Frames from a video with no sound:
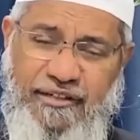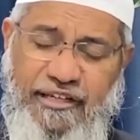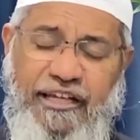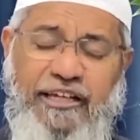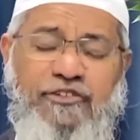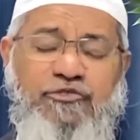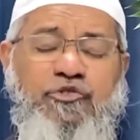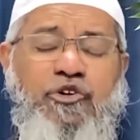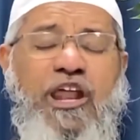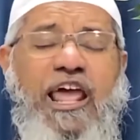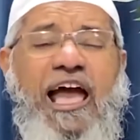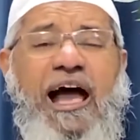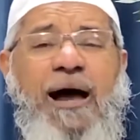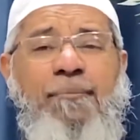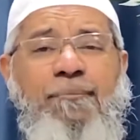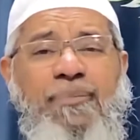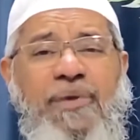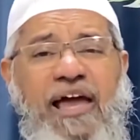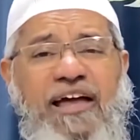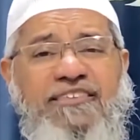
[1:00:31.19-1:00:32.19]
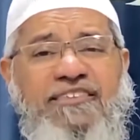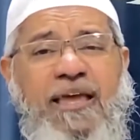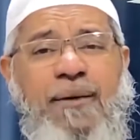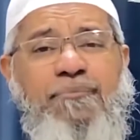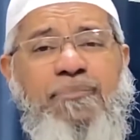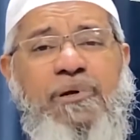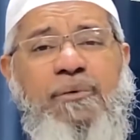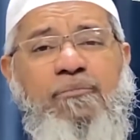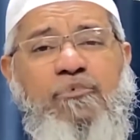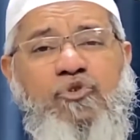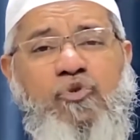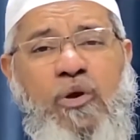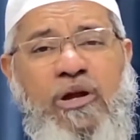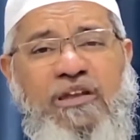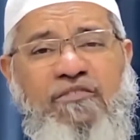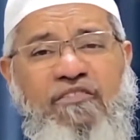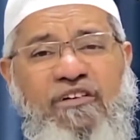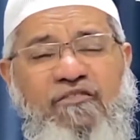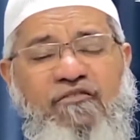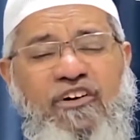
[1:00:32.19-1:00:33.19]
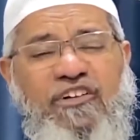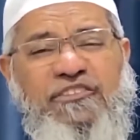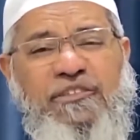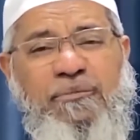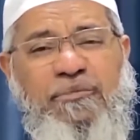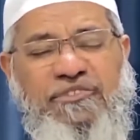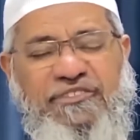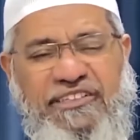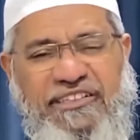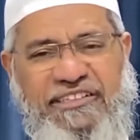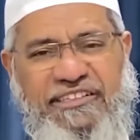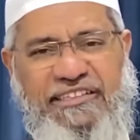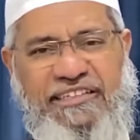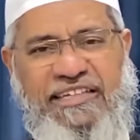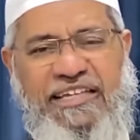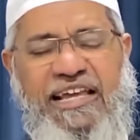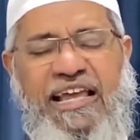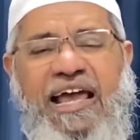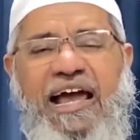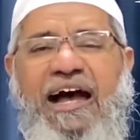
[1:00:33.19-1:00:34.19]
In Surah Anbiya, chapter number 21, verse number 30.